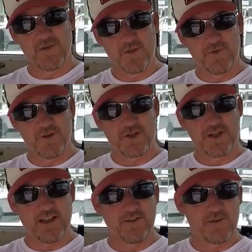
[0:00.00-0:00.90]
Philip, for your
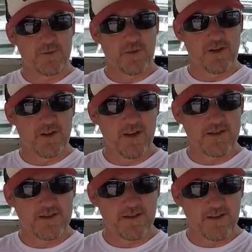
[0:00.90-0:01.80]
shout-out this week. Okay,
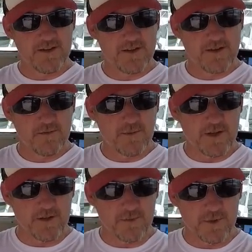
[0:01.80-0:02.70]
Sadish. Many of them